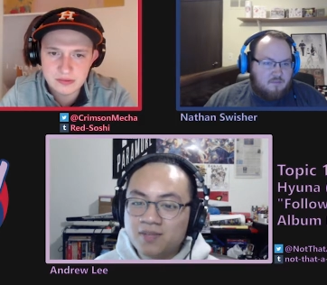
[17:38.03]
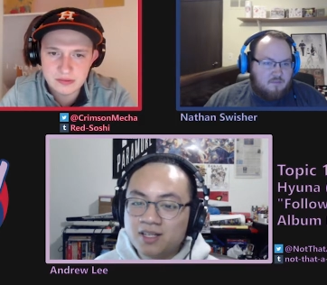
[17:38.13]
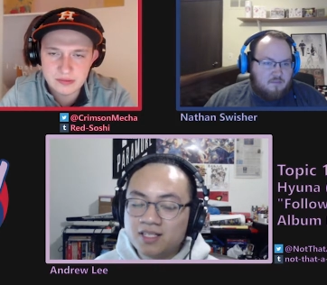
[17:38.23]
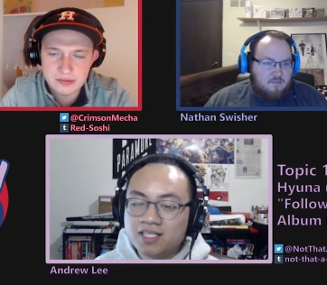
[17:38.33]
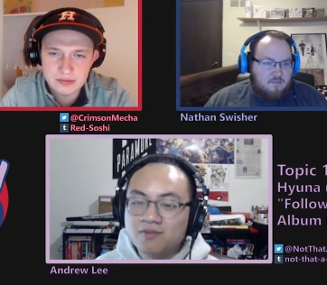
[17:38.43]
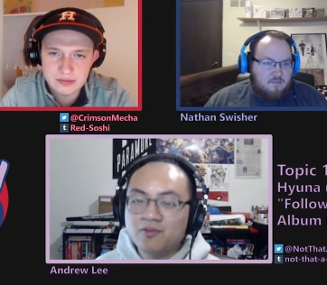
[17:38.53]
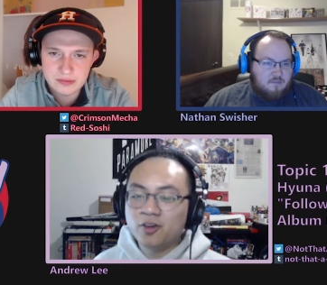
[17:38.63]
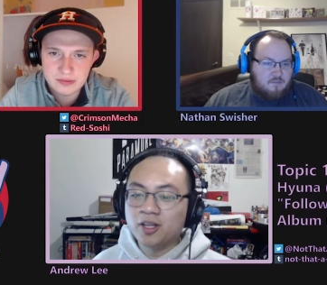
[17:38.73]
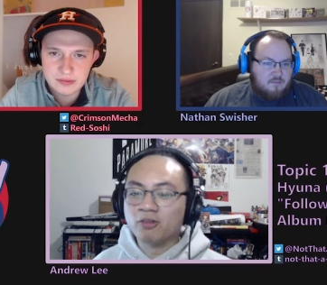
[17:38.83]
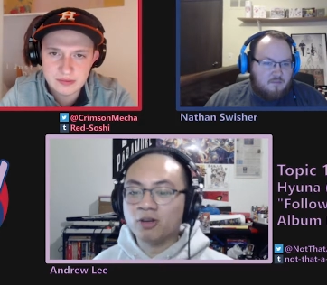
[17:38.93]
Speaker 1: didn't seem
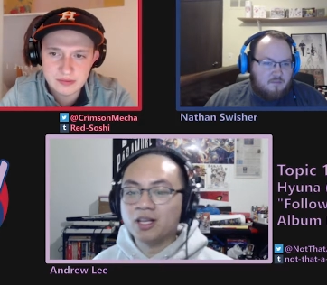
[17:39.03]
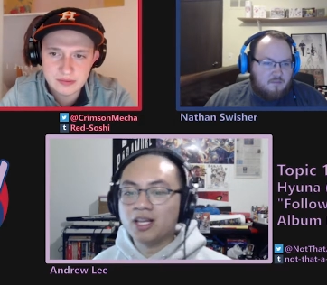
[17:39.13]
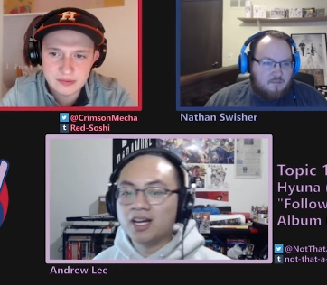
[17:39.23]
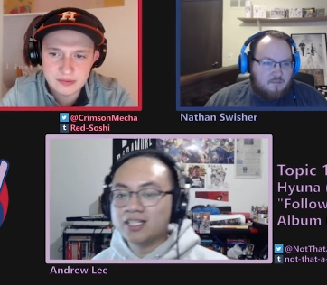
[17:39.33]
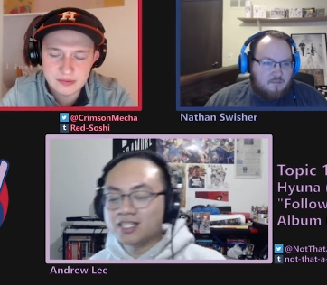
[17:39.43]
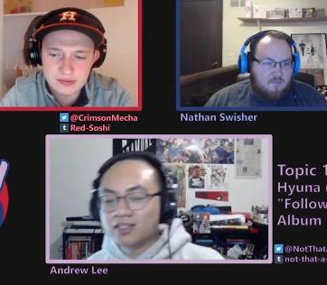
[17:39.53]
fully realized,